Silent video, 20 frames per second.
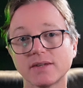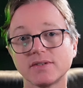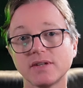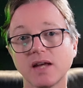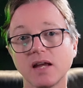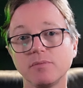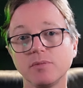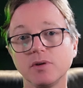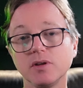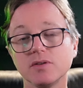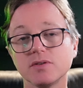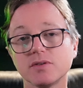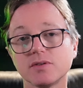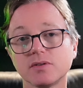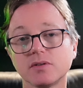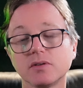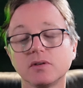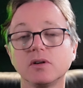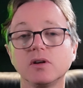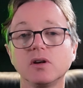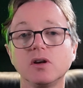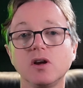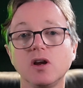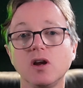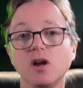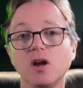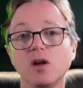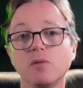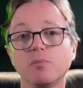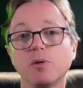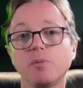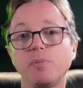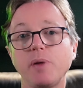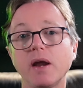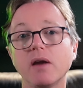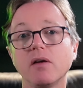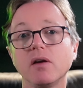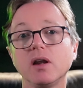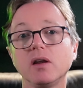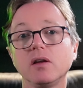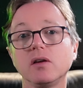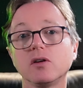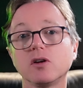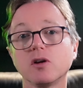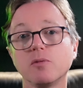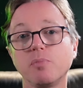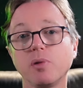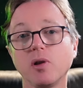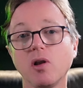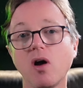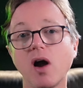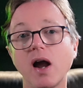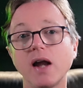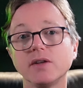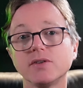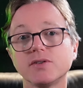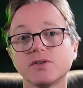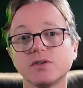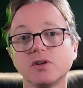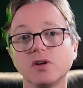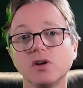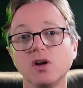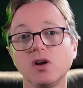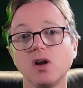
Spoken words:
statements, preparing compliance,